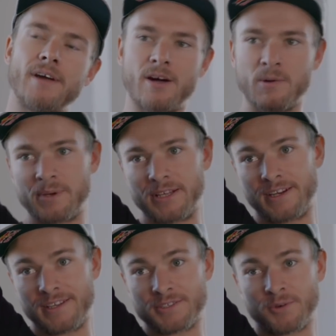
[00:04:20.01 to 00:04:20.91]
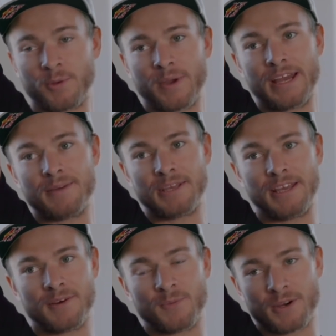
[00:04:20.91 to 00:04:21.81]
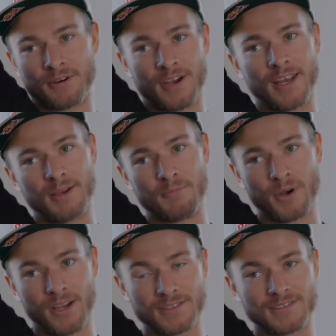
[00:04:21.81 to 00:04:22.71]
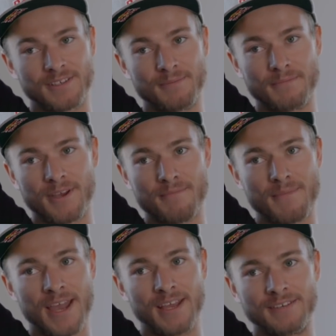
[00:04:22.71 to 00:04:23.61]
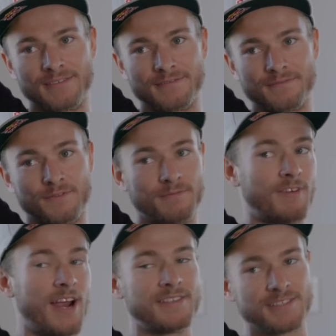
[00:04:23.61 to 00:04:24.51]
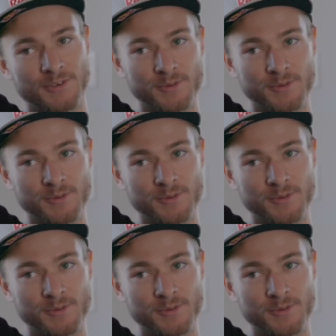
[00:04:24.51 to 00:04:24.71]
Our ability is all the way up here, and we're riding bikes that are, are made for racing.